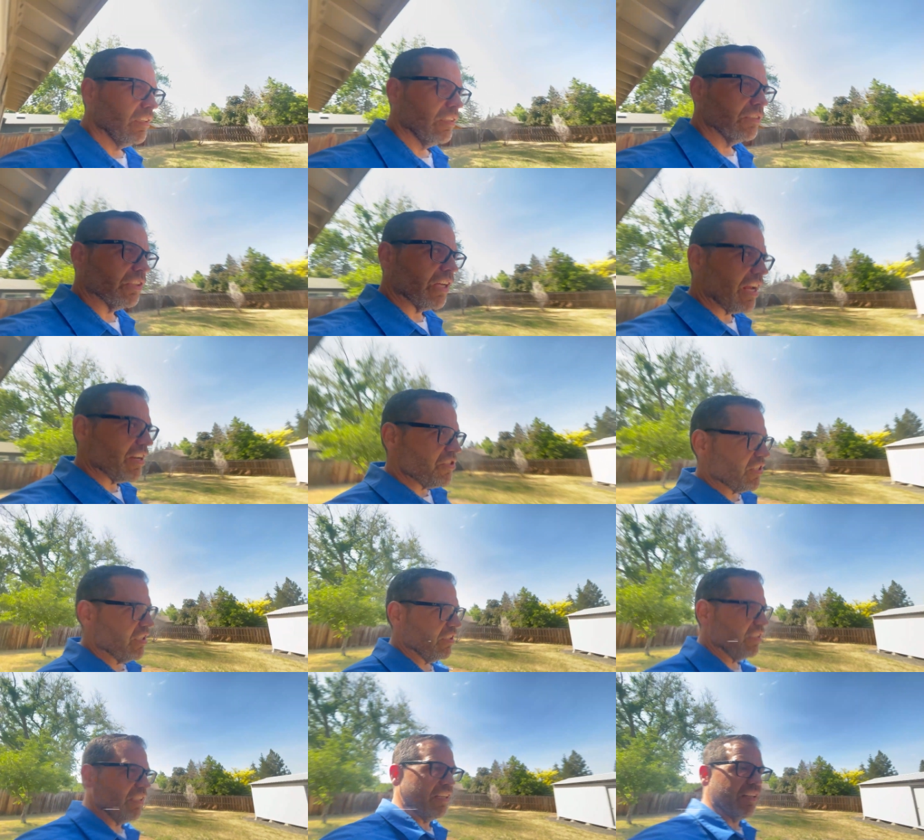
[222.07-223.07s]
So as you can
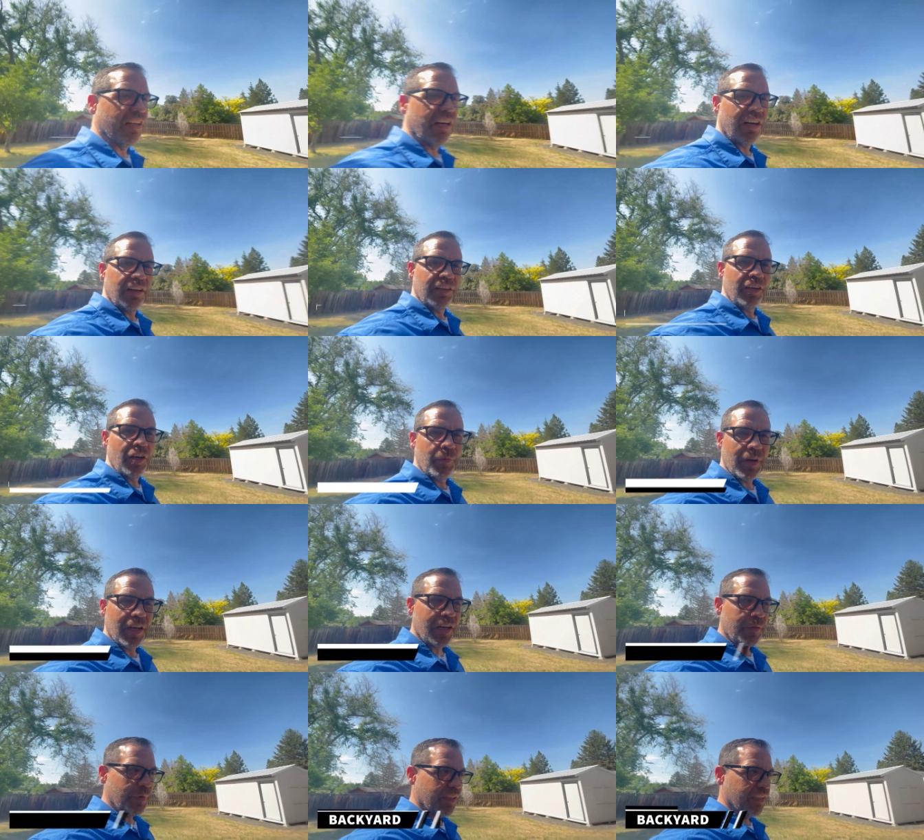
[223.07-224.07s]
see there, you know,
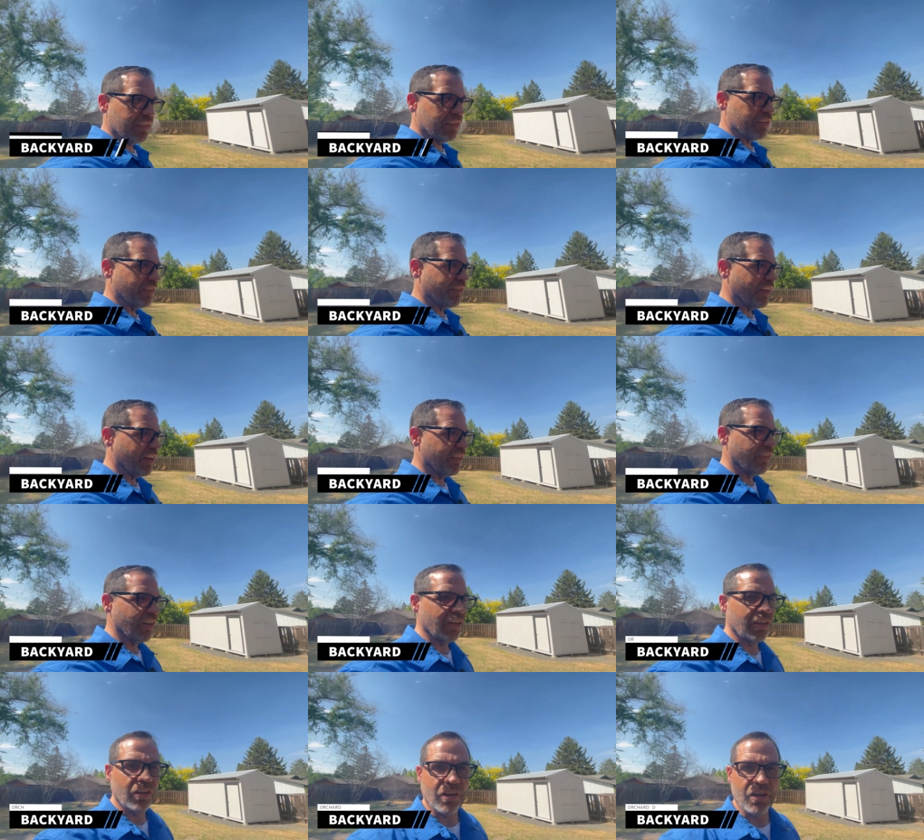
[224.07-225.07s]
behind me, this is a very, very
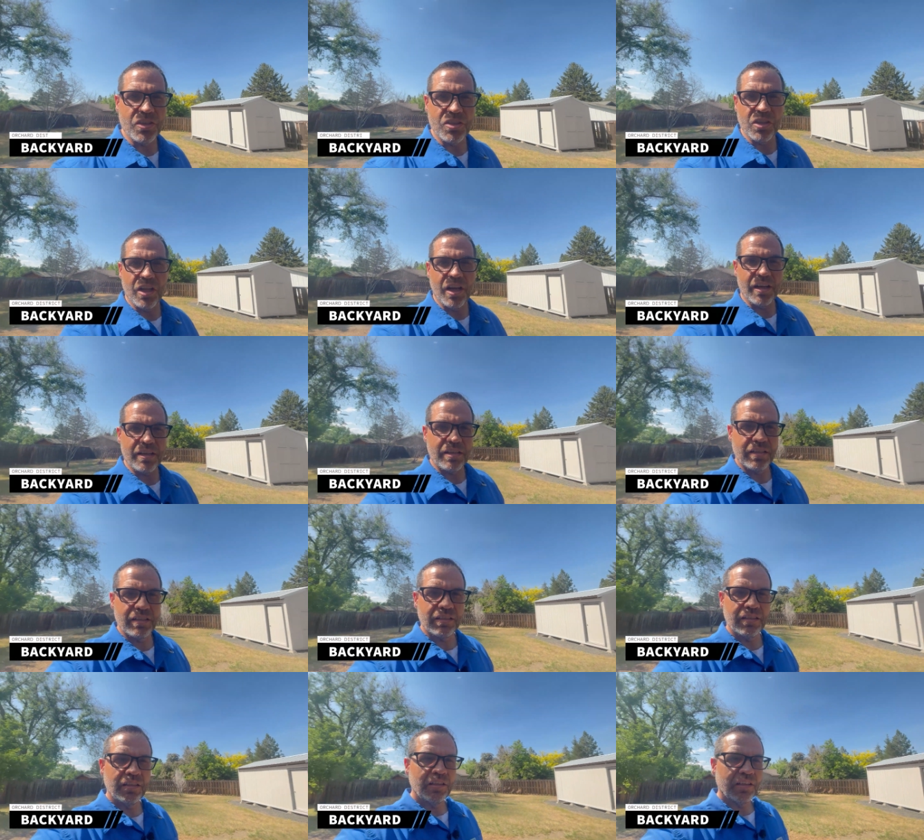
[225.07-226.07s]
large lot.
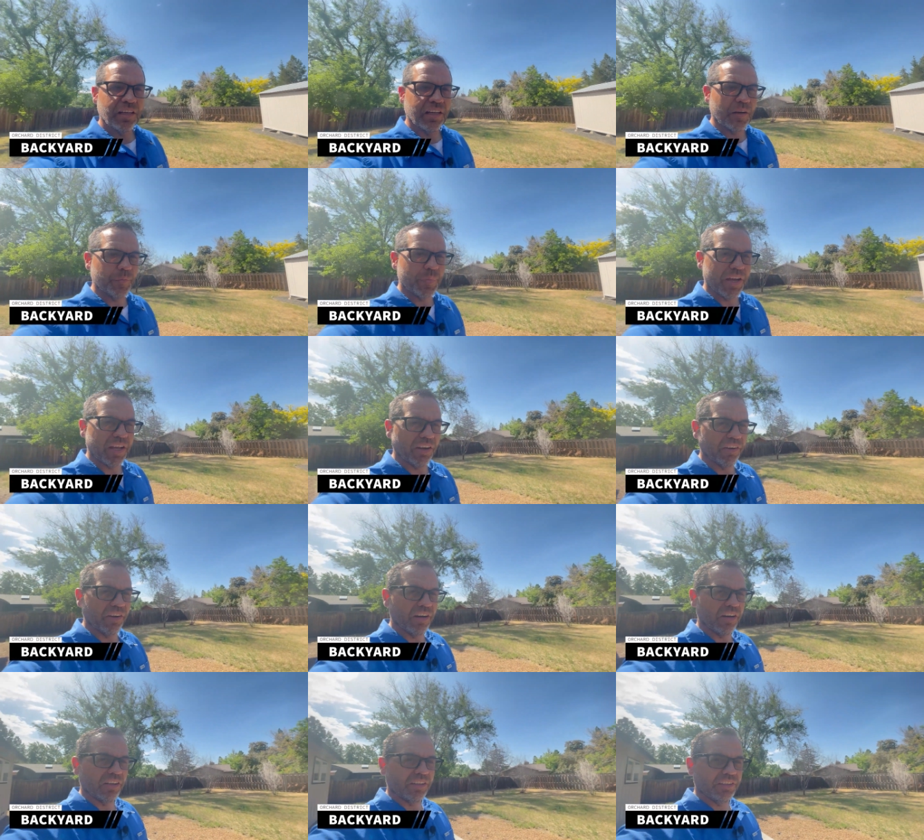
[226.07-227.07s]
Kind of pan
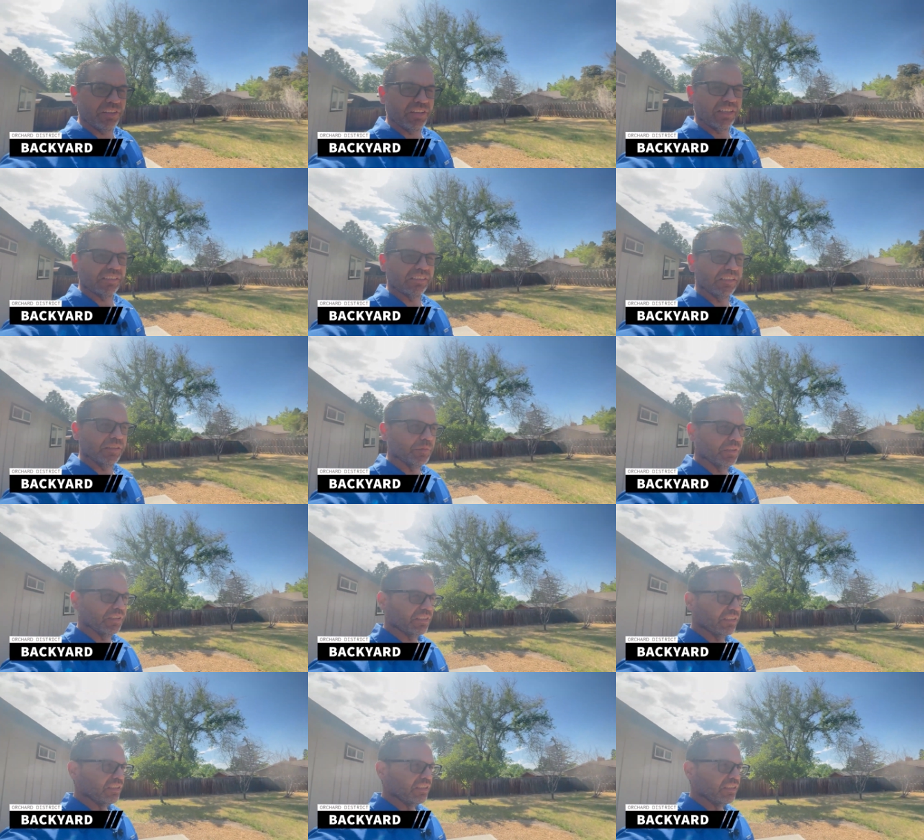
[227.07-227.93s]
around, let you guys see what,